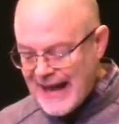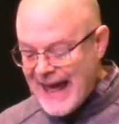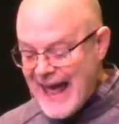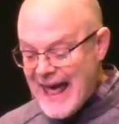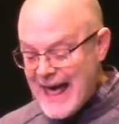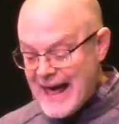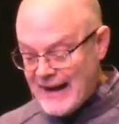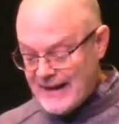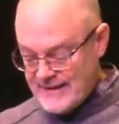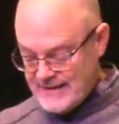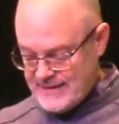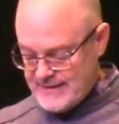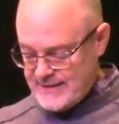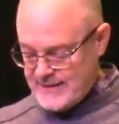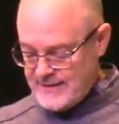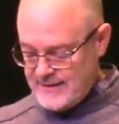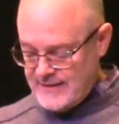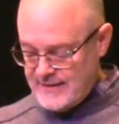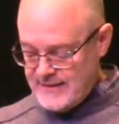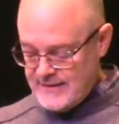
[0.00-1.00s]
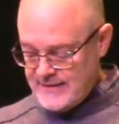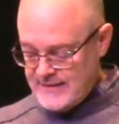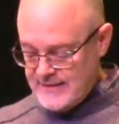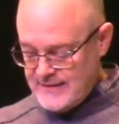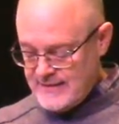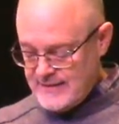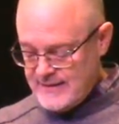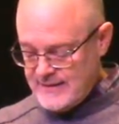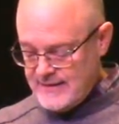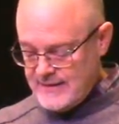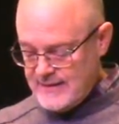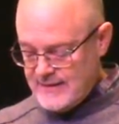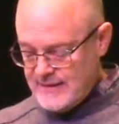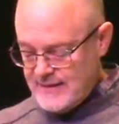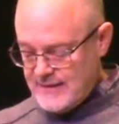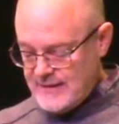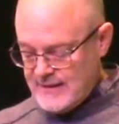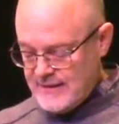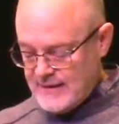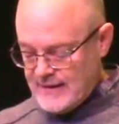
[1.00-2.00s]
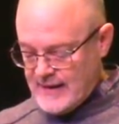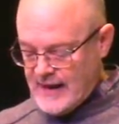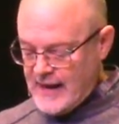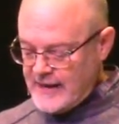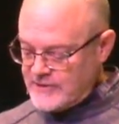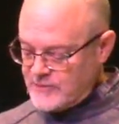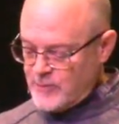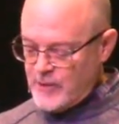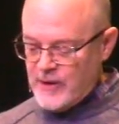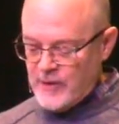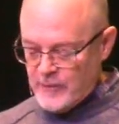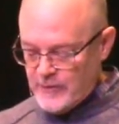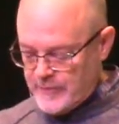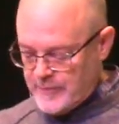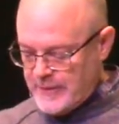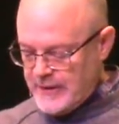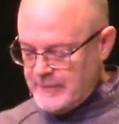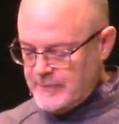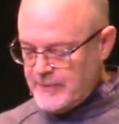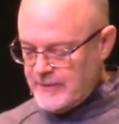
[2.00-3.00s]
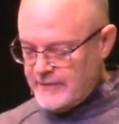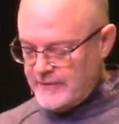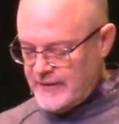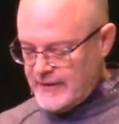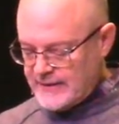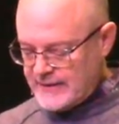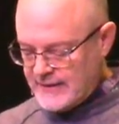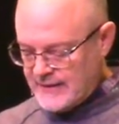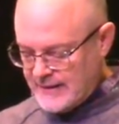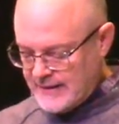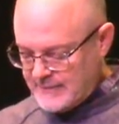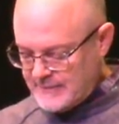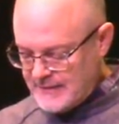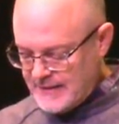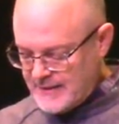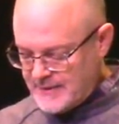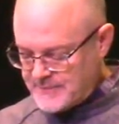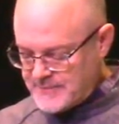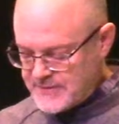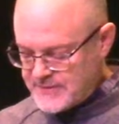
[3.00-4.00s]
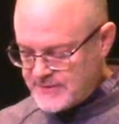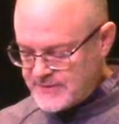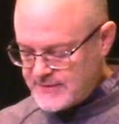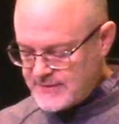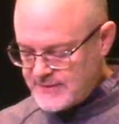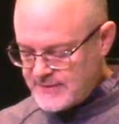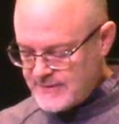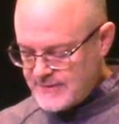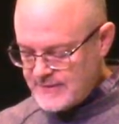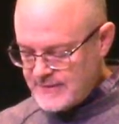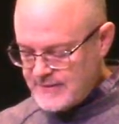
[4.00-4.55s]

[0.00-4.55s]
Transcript: and I dwell with people of unclean lips.